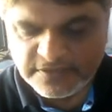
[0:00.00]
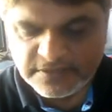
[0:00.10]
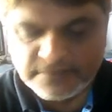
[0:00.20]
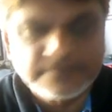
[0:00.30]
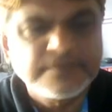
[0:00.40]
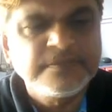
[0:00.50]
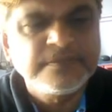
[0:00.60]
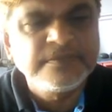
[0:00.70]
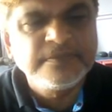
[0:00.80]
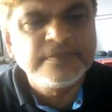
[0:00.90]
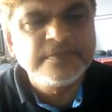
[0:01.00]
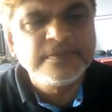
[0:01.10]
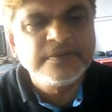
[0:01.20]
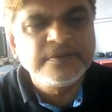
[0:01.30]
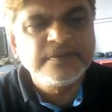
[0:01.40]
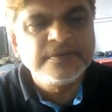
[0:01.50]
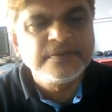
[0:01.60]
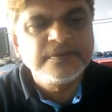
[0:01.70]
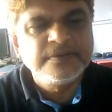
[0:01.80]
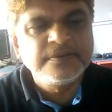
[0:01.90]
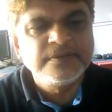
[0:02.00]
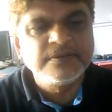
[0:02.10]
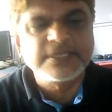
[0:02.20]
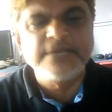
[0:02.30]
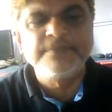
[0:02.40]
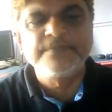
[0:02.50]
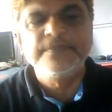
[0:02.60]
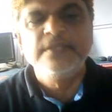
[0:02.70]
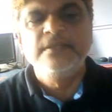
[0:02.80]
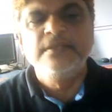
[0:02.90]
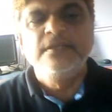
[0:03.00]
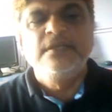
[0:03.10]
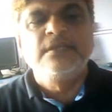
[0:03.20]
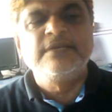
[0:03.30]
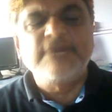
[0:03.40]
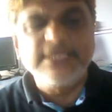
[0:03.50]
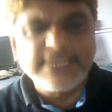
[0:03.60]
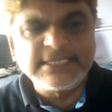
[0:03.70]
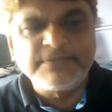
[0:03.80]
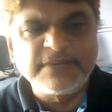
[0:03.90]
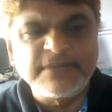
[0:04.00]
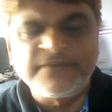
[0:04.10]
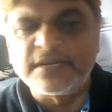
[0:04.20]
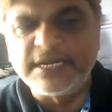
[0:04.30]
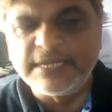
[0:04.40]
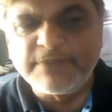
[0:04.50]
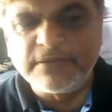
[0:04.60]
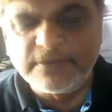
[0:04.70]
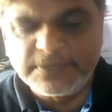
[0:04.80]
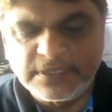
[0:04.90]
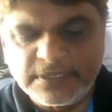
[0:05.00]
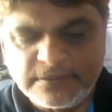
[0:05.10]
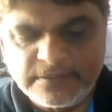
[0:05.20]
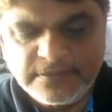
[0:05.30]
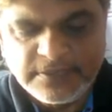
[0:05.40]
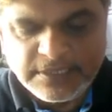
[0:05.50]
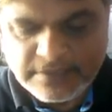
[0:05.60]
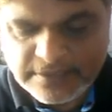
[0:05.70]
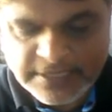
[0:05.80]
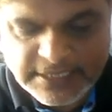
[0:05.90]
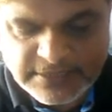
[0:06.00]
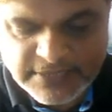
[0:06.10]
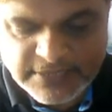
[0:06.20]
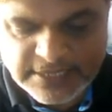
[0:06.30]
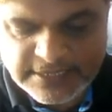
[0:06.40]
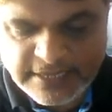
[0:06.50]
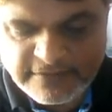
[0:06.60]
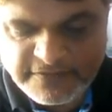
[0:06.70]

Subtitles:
Okay. Now, what is the example for runtime polymorphism? That is, we can say function overriding, or you